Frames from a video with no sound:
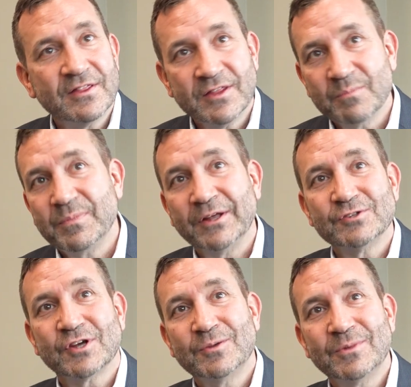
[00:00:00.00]
that
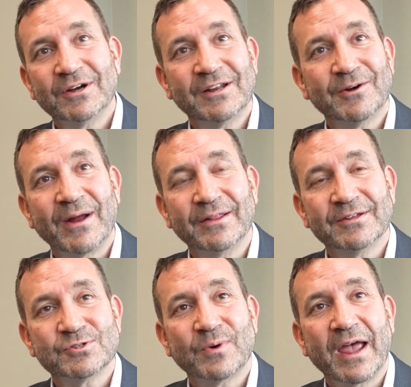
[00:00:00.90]
builds a community around
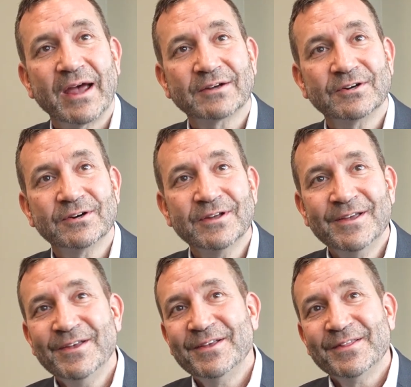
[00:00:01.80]
this reactor,
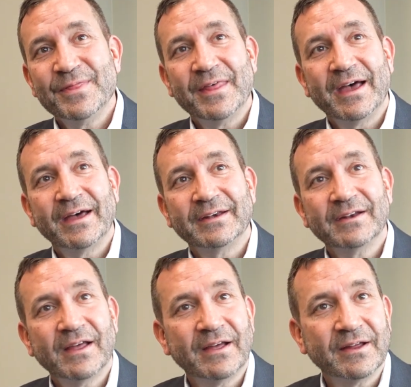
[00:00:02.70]
that
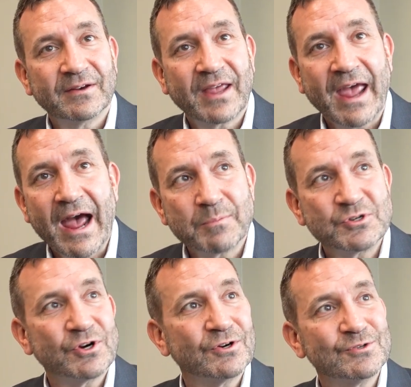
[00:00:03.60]

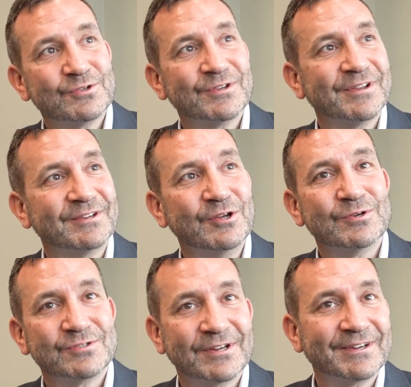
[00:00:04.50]
captures
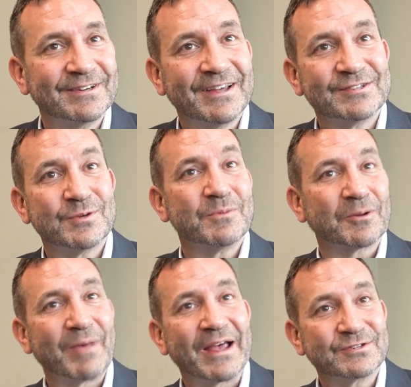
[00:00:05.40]
using some
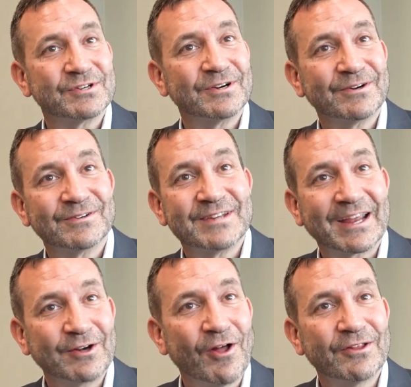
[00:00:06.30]
McMaster
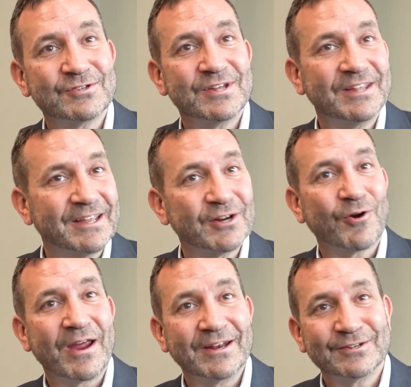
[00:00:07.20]
technology, the
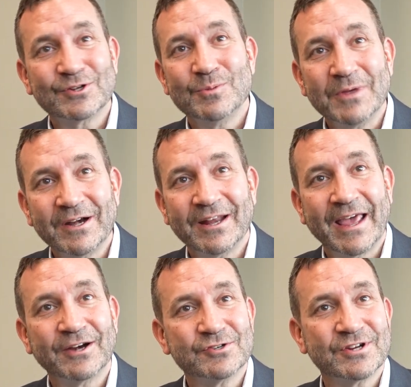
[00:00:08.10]
integrated community
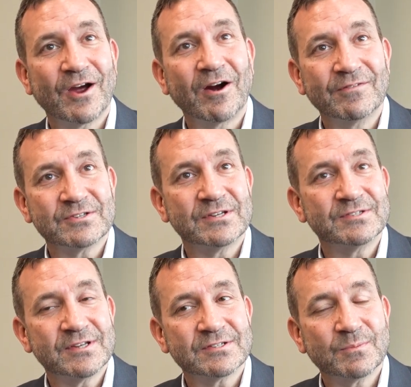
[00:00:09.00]
energy harvesting
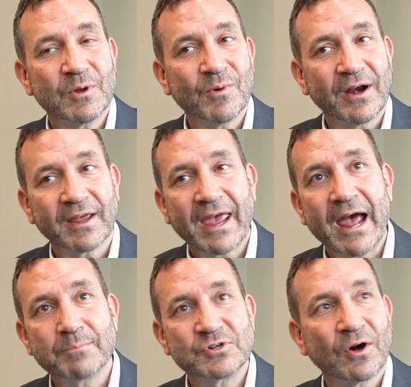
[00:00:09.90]
system. We want to
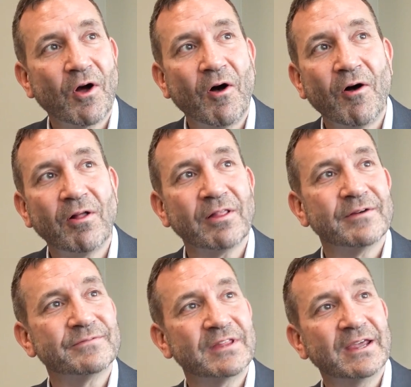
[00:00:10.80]
capture all
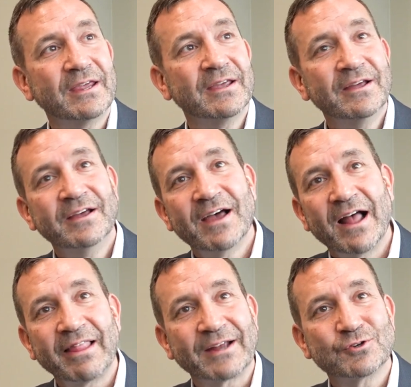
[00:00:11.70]
of the
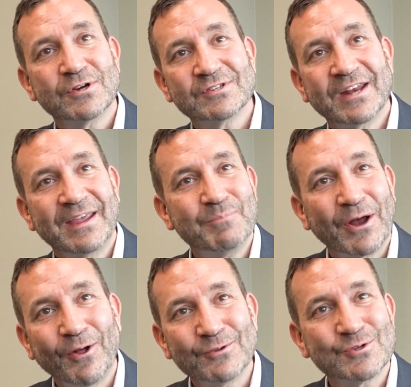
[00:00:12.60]
electricity, but
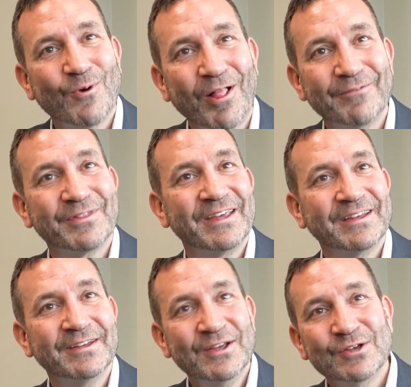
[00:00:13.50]
also all of
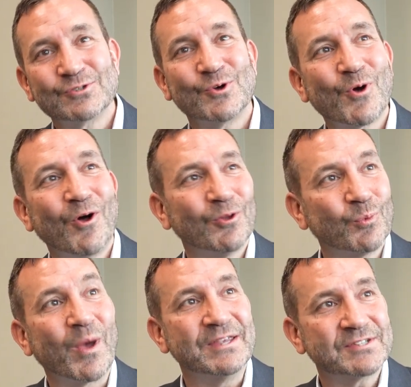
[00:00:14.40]
the so-called
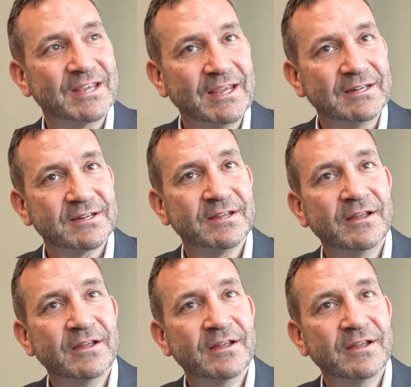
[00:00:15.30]
waste heat